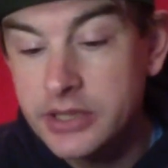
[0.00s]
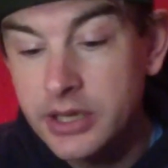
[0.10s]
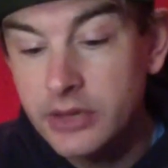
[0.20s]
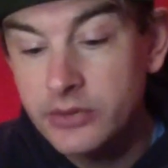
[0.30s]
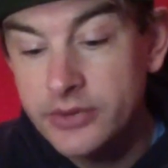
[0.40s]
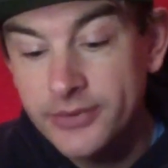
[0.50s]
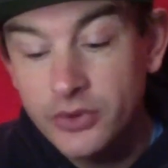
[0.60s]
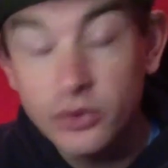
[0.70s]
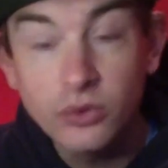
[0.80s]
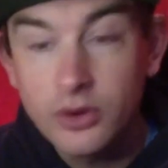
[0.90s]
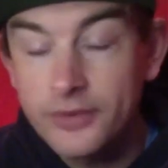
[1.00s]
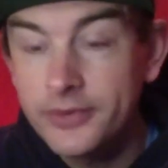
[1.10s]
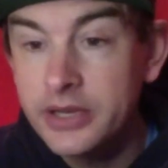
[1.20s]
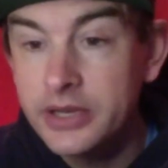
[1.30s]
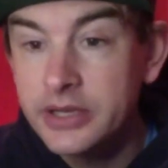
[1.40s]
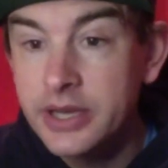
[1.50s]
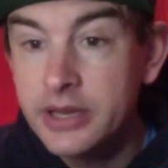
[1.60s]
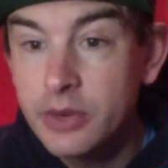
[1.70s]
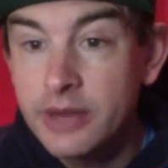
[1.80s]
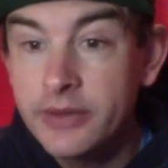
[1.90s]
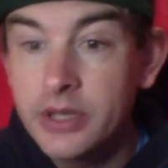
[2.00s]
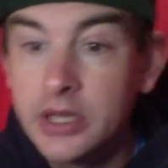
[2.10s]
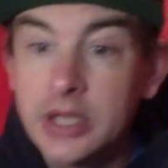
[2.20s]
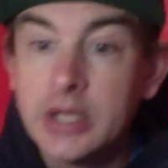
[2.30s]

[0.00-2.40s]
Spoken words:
to get it on your foot or off at the end of the day, whatever.